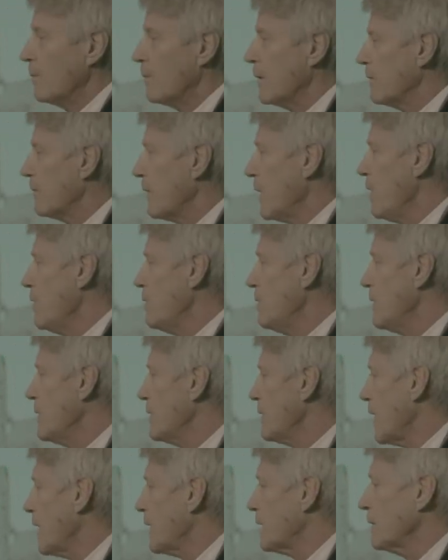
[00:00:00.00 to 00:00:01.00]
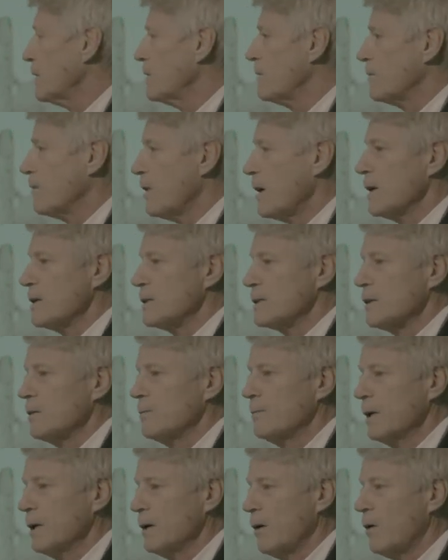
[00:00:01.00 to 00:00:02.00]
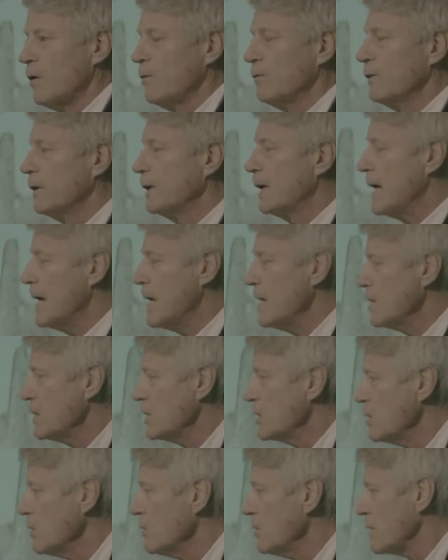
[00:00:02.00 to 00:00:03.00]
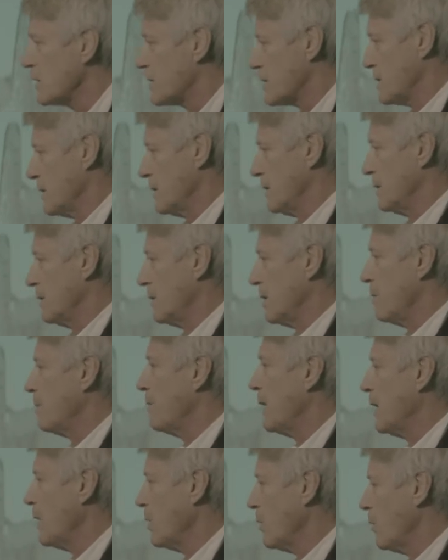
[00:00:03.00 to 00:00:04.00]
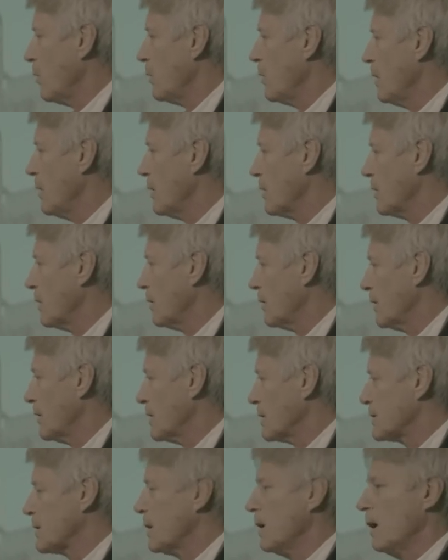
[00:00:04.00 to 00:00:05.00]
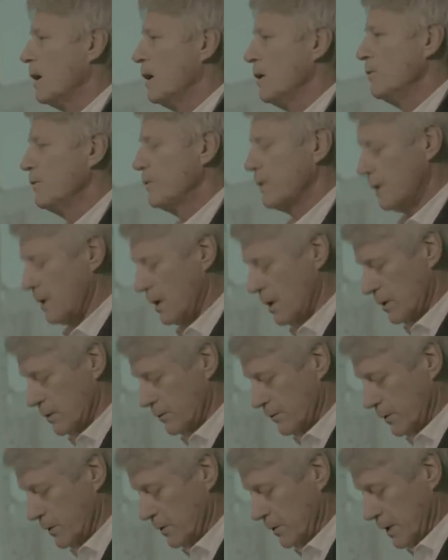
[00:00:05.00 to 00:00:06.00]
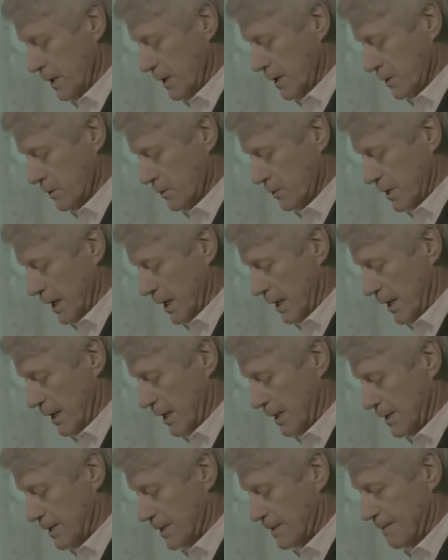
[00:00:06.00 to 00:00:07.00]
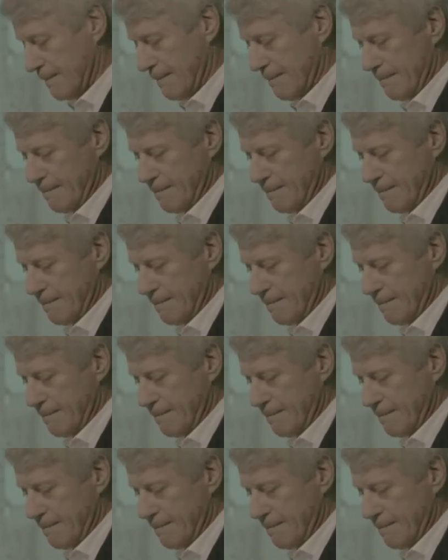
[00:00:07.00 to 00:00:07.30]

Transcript: But if only that advice had been offered in unison by all her colleagues over the last few years or decades.